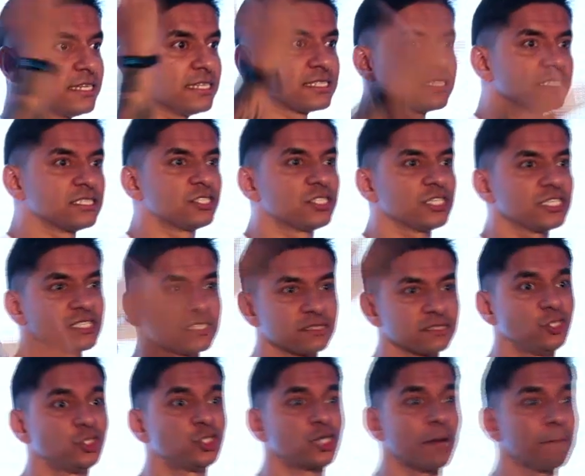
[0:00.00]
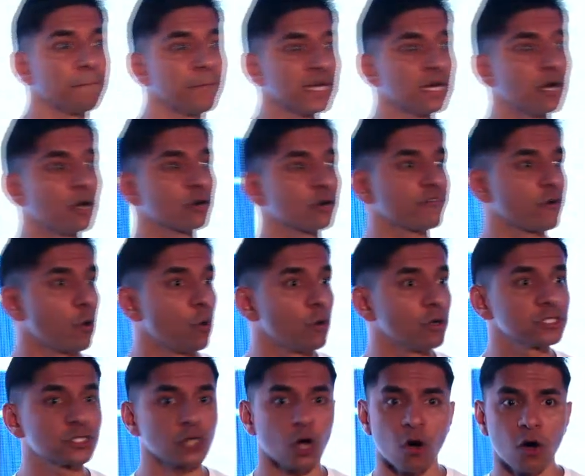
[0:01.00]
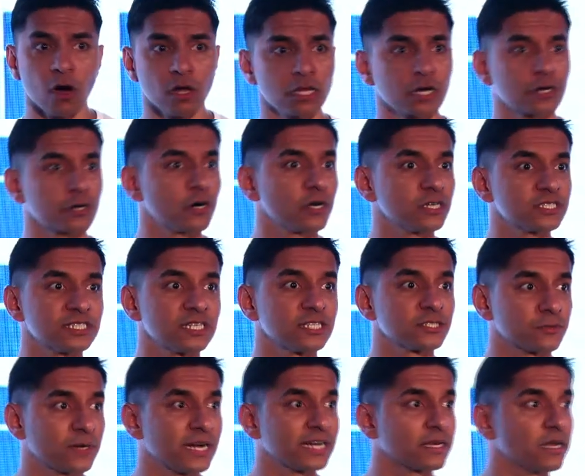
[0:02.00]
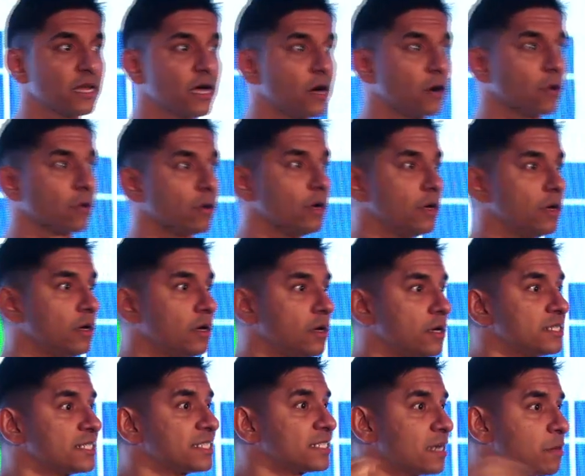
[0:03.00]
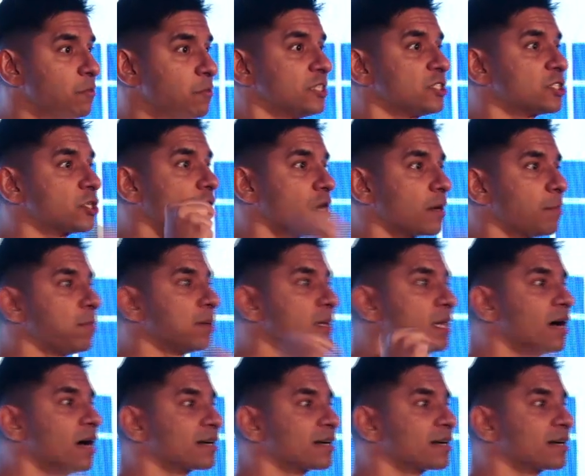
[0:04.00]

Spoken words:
is just jumping out of holes all across us right now. Someone's got to plug